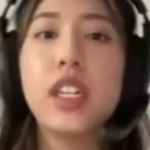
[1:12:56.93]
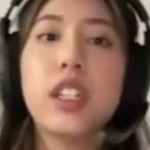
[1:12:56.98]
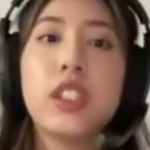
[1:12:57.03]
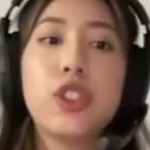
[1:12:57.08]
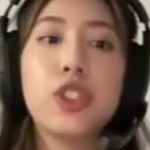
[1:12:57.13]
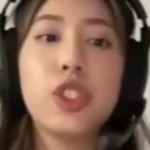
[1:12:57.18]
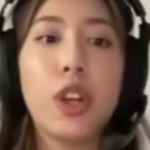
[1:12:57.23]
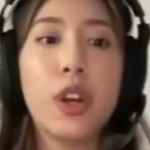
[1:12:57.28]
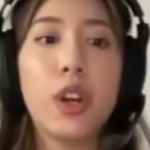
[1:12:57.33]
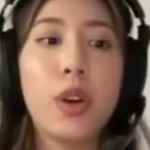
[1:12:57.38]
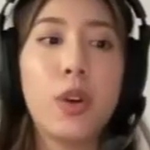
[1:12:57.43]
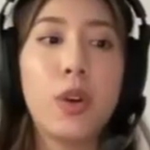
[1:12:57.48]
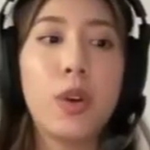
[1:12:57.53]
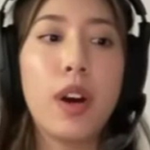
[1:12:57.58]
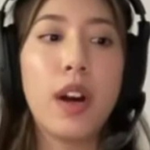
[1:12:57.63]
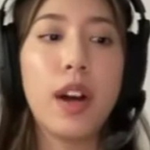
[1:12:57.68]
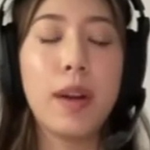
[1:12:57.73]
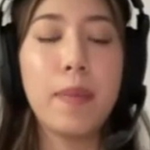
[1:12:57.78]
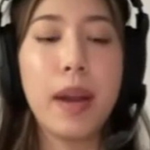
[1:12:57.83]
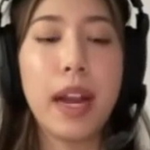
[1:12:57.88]
so
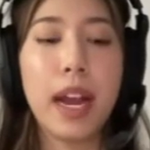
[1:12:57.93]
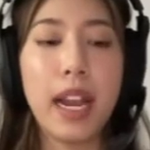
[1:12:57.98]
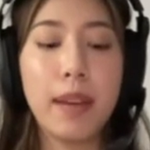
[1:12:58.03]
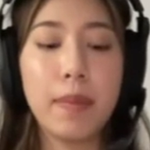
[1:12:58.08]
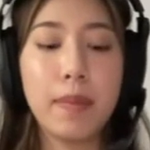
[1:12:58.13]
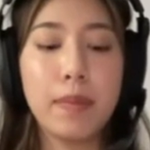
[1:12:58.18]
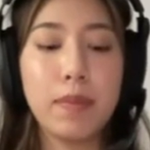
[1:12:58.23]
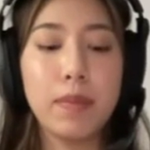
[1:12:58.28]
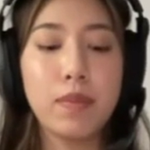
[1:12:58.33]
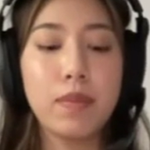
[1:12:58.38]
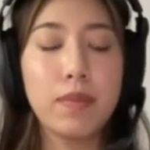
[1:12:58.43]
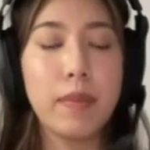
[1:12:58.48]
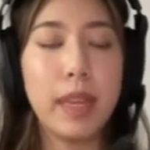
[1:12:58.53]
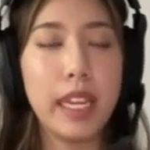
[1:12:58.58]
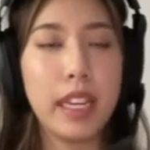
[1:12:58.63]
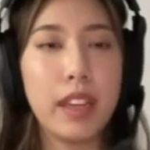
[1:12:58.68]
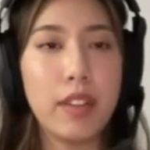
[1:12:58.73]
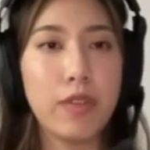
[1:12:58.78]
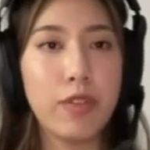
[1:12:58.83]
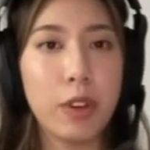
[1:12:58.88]
I'm
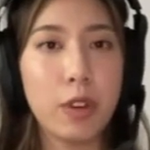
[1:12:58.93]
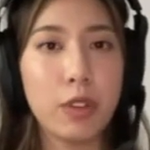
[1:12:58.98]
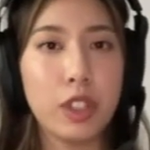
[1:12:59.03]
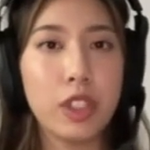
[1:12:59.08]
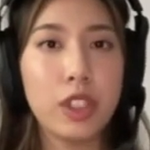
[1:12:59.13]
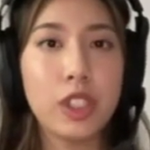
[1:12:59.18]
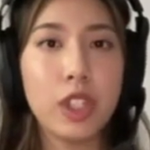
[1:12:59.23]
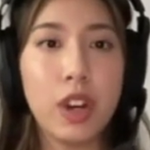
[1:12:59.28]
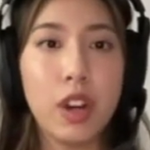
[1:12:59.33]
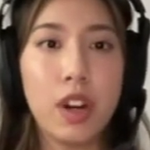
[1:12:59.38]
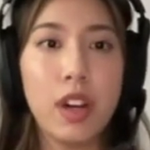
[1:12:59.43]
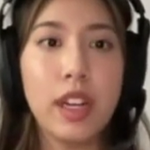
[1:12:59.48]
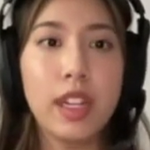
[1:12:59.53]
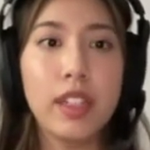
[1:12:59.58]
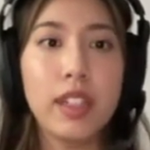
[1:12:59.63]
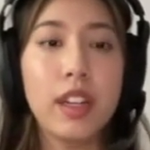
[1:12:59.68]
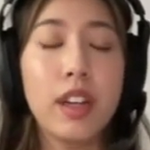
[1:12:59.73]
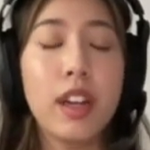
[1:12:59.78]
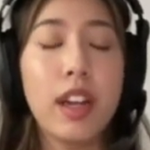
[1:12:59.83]
making filters on